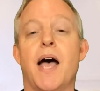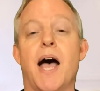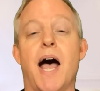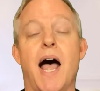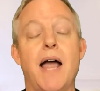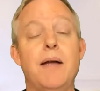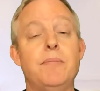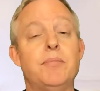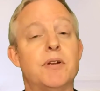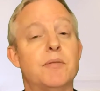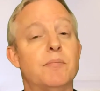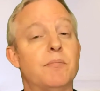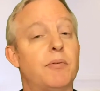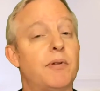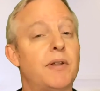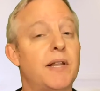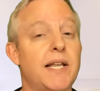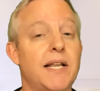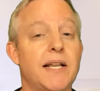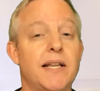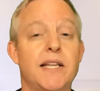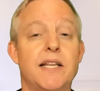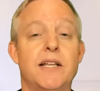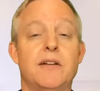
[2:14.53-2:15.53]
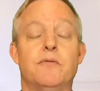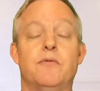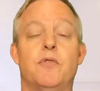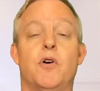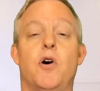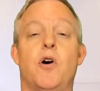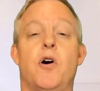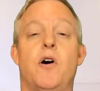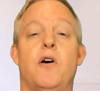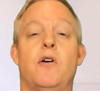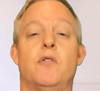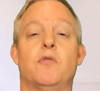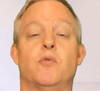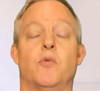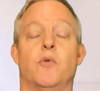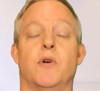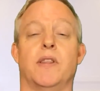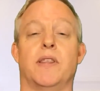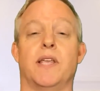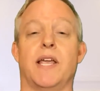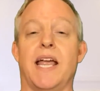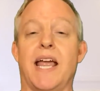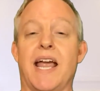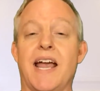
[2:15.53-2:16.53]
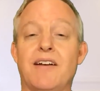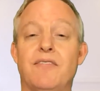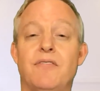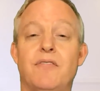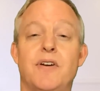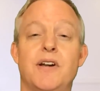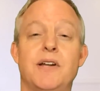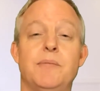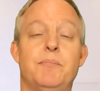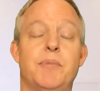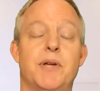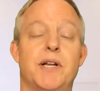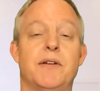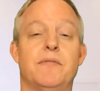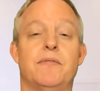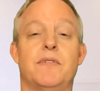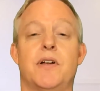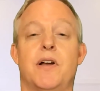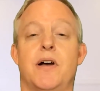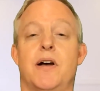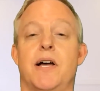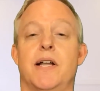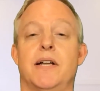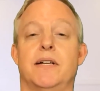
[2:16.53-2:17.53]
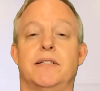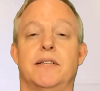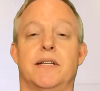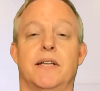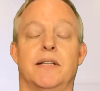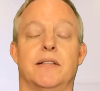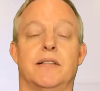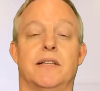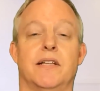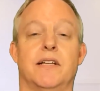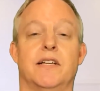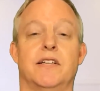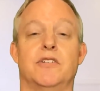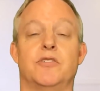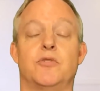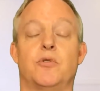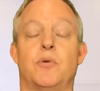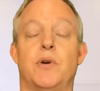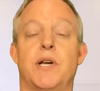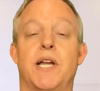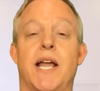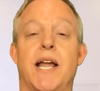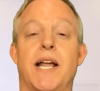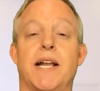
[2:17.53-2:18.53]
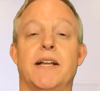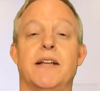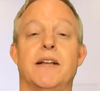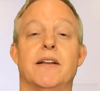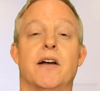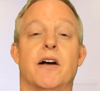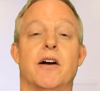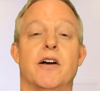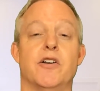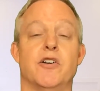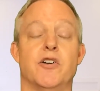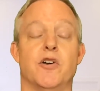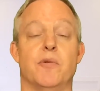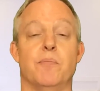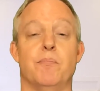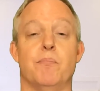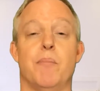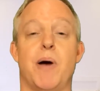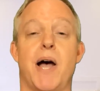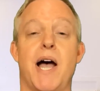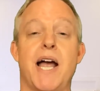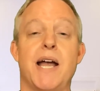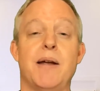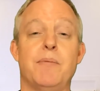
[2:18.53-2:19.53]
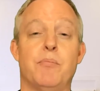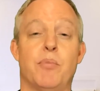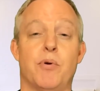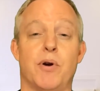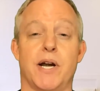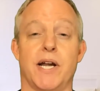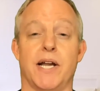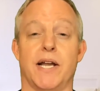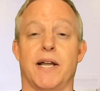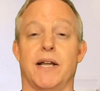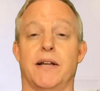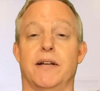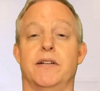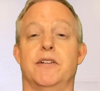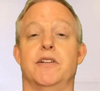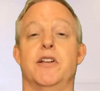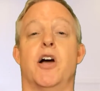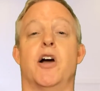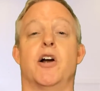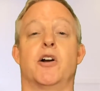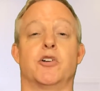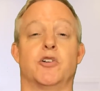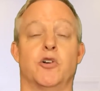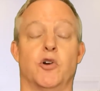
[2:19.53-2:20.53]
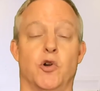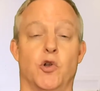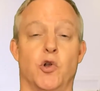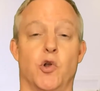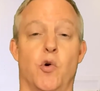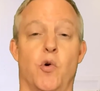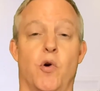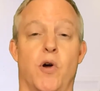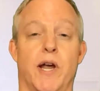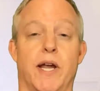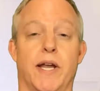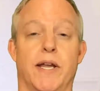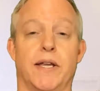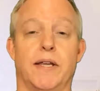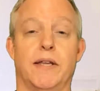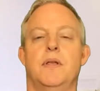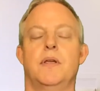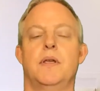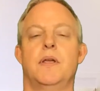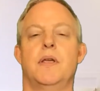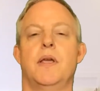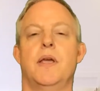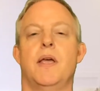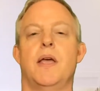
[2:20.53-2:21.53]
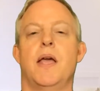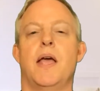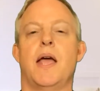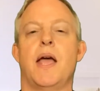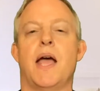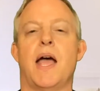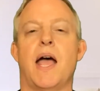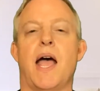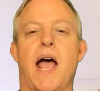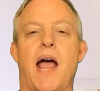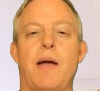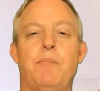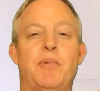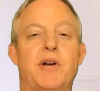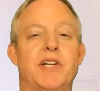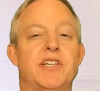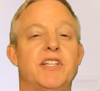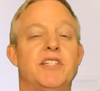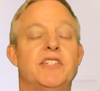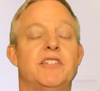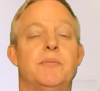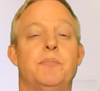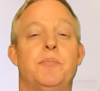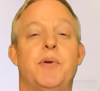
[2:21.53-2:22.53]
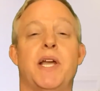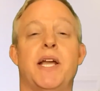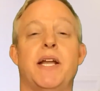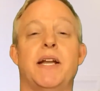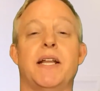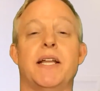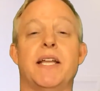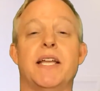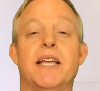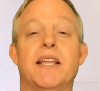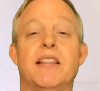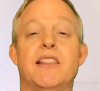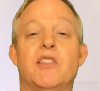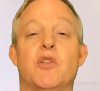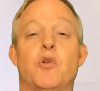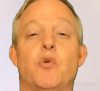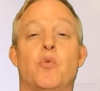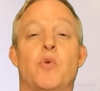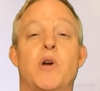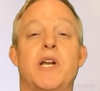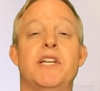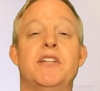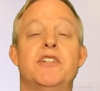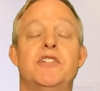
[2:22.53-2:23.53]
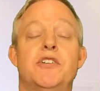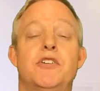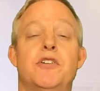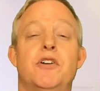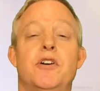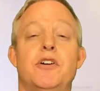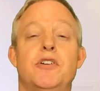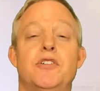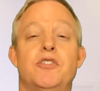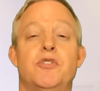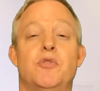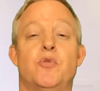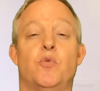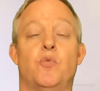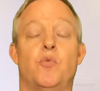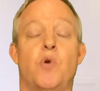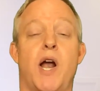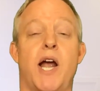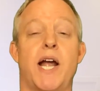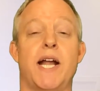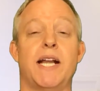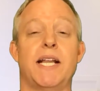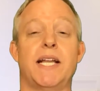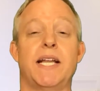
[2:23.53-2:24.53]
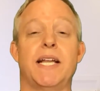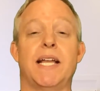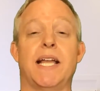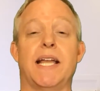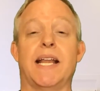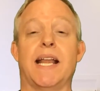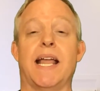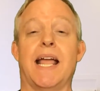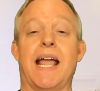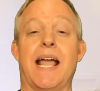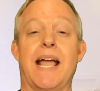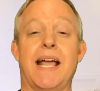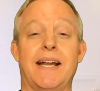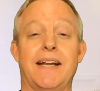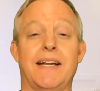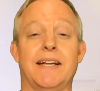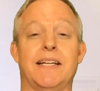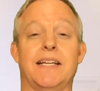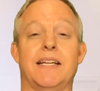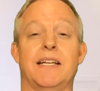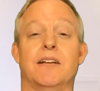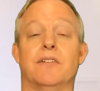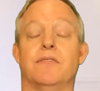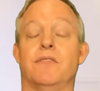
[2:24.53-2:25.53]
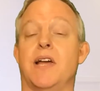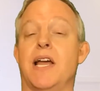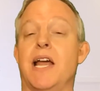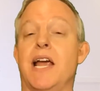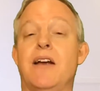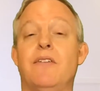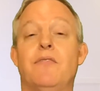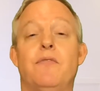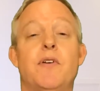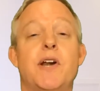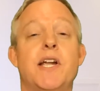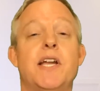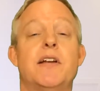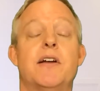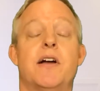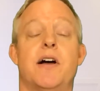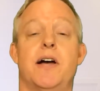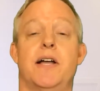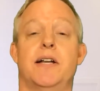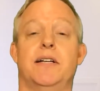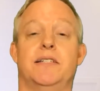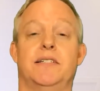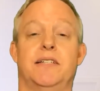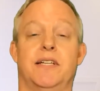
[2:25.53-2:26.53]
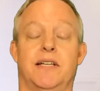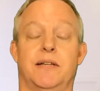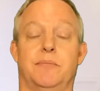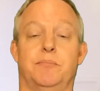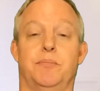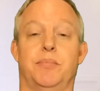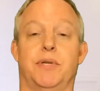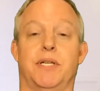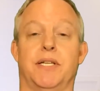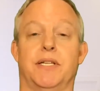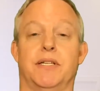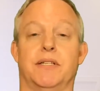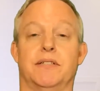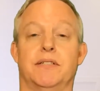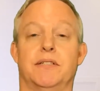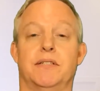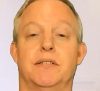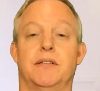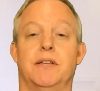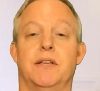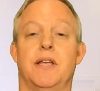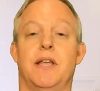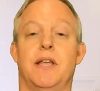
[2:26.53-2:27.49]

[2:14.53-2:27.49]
I'm completely involved with every bit of content that is created under my brand, Doctor Loy. I participate in the research, writing, and editing of every content piece,